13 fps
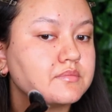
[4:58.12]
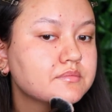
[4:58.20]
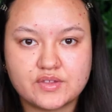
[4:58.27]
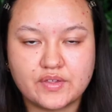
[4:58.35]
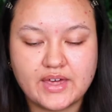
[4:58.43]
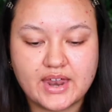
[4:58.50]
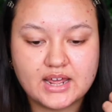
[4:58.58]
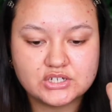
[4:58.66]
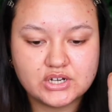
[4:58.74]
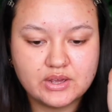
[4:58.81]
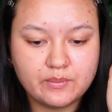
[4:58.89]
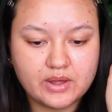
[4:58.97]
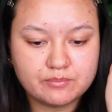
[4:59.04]
So that
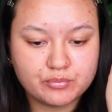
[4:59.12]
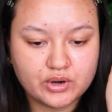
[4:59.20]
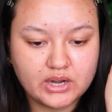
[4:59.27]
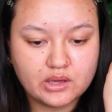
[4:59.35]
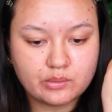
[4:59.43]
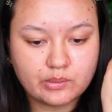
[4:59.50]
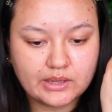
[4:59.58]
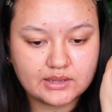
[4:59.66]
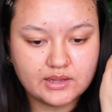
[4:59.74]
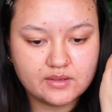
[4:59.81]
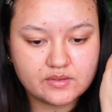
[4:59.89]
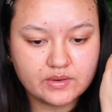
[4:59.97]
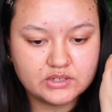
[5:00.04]
actually went pretty
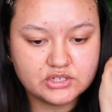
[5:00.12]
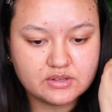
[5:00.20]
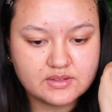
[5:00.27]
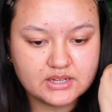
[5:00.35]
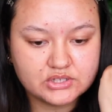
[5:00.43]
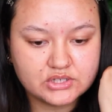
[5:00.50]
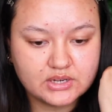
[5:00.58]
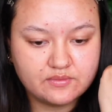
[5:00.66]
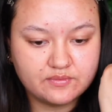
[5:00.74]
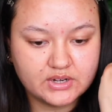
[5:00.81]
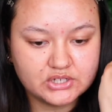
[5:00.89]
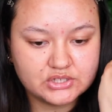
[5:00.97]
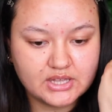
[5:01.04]
quickly, so I just actually
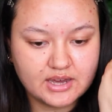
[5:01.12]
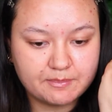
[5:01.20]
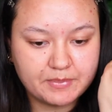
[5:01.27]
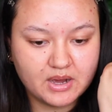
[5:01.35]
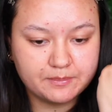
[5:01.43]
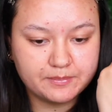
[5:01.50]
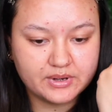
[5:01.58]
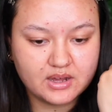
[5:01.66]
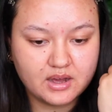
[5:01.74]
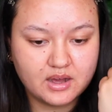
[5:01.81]
finished that pump and a